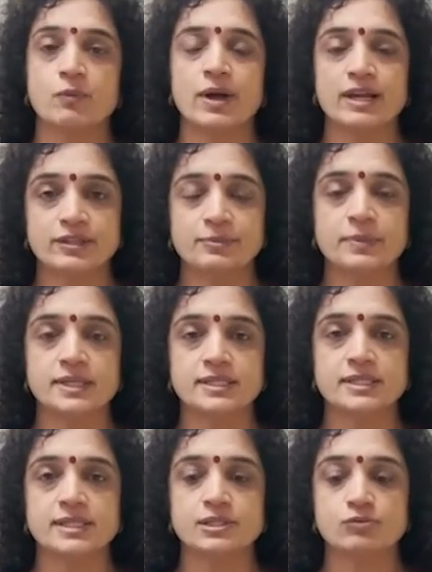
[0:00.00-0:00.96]
While the
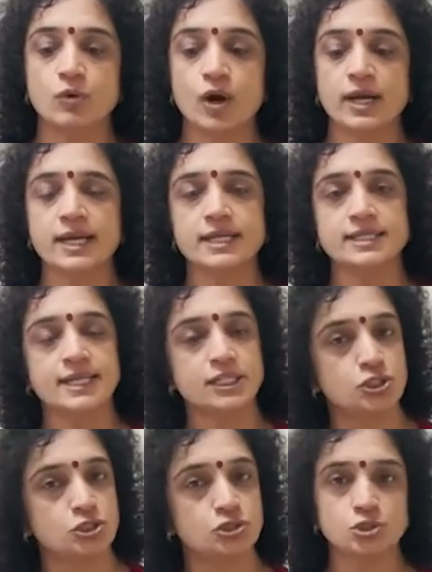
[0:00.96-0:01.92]
person is walking,
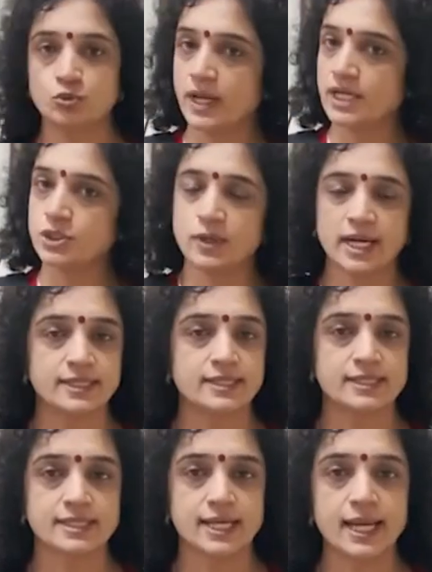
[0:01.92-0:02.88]
tends to sway to
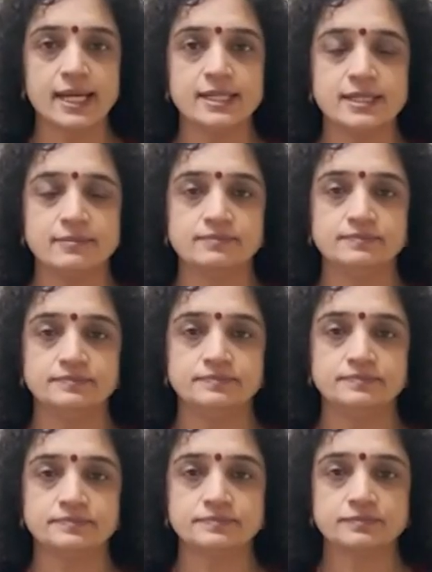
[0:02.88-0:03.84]
either side.
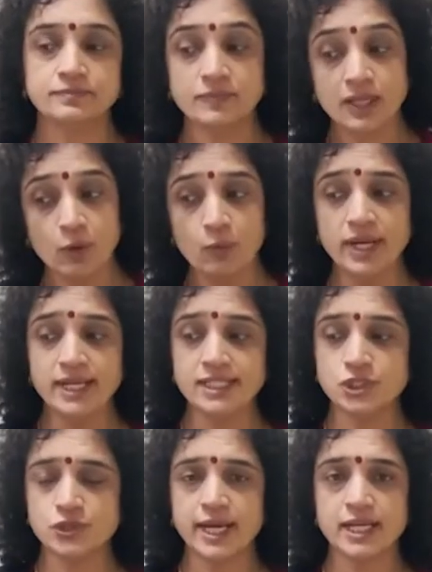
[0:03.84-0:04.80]
When
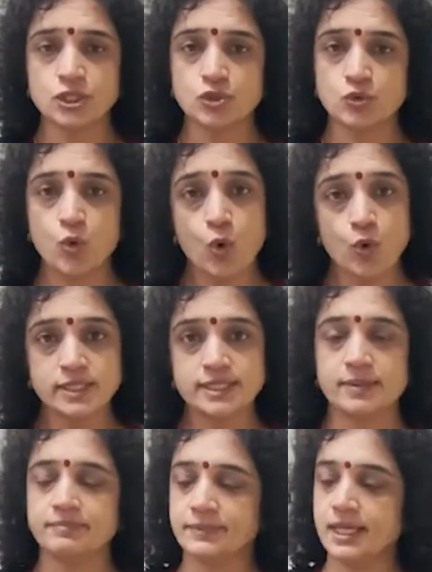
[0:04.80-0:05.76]
he's trying to hold
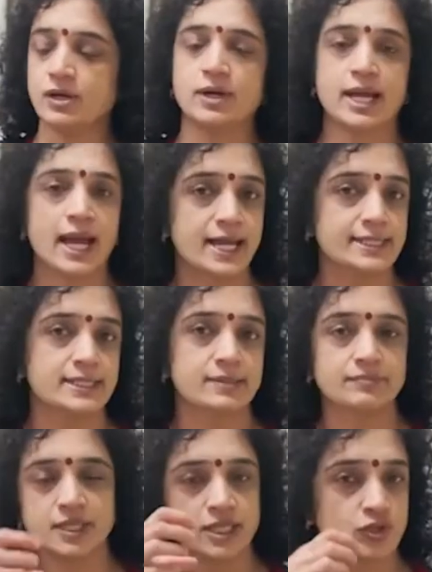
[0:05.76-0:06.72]
something or catch
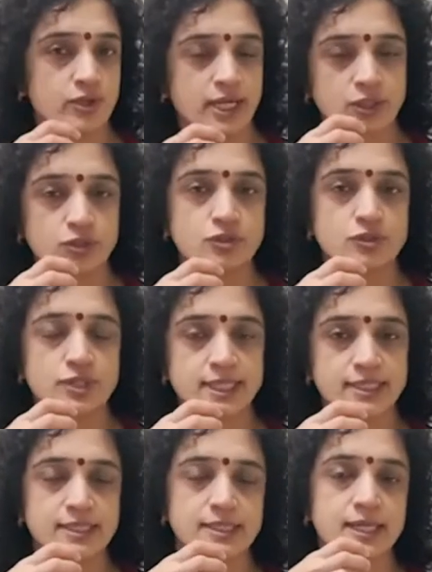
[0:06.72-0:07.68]
something, trying to
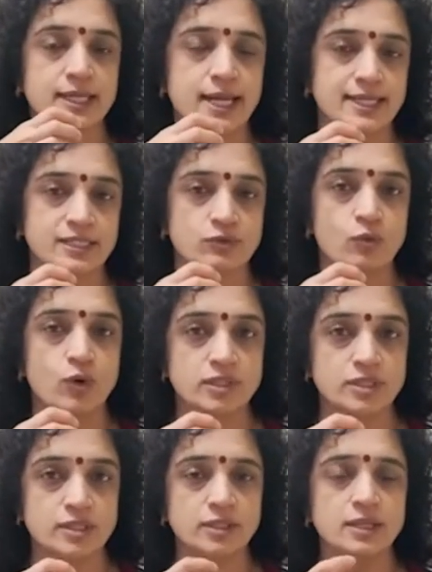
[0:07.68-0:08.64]
drink a glass of
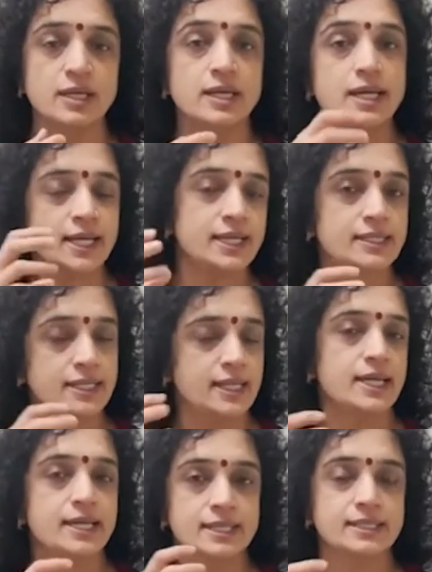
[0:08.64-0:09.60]
water,
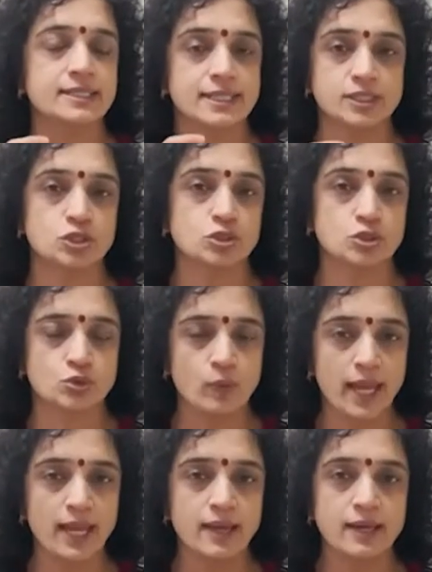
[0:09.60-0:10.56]
he tends to
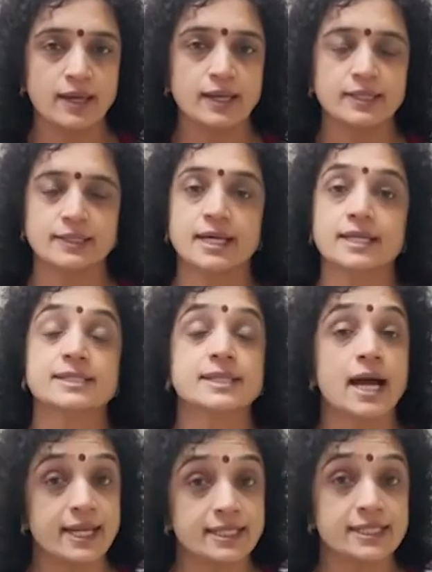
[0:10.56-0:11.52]
sway. That
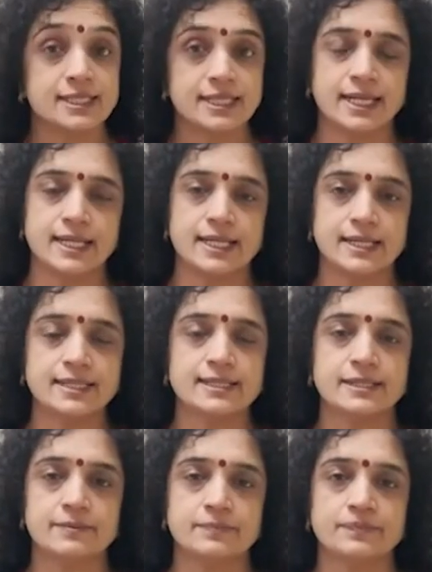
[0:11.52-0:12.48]
is
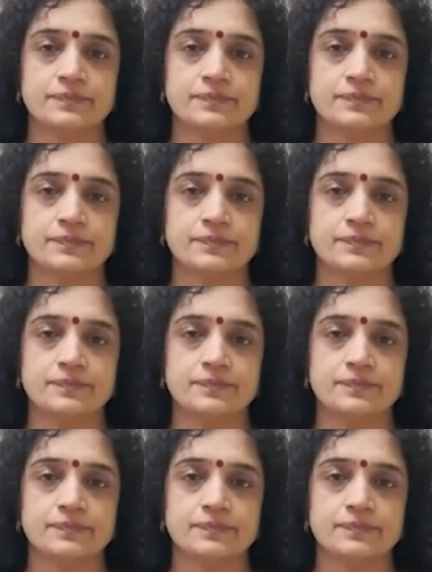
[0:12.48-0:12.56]
unsteadiness.